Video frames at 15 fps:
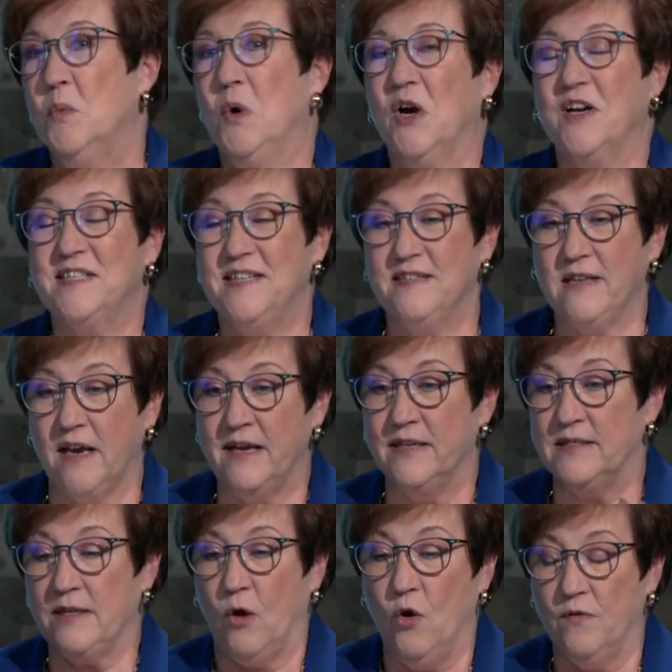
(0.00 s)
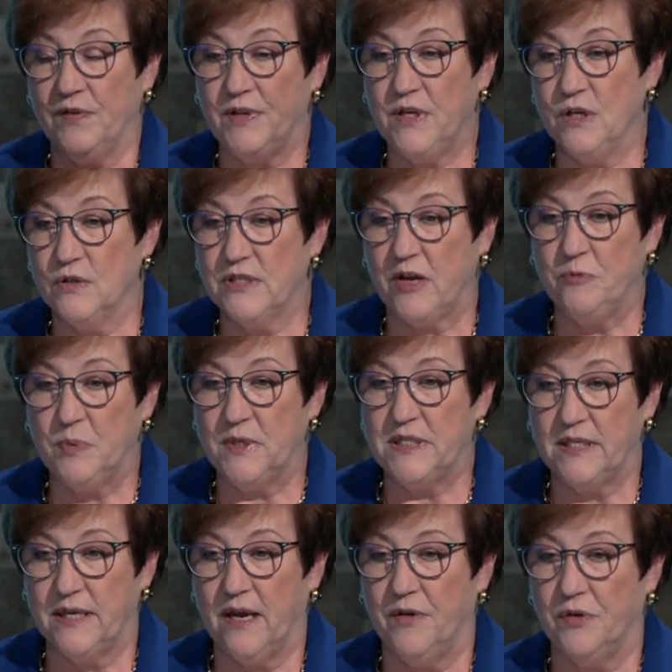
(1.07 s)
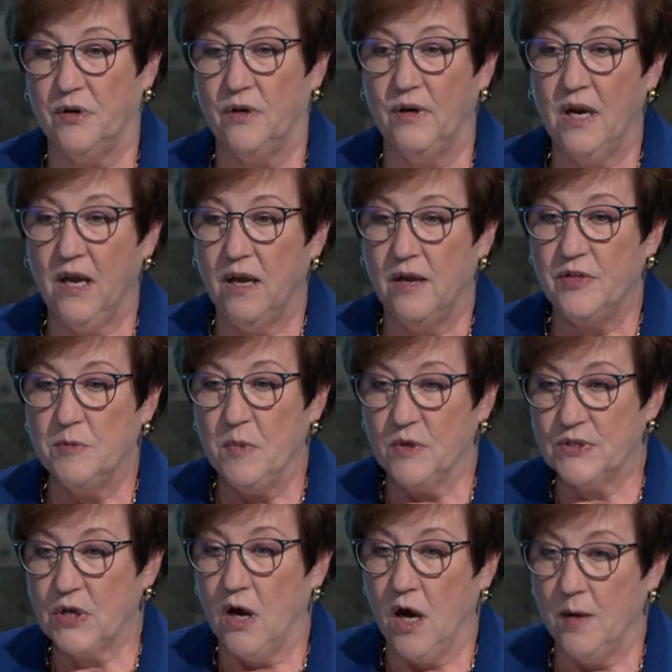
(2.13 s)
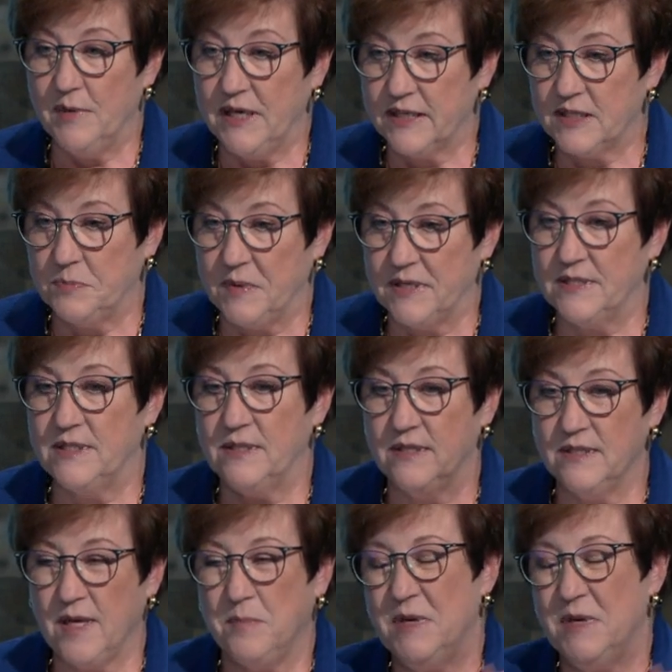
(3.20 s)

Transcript: it works is over the years, I've put together the most common expenses.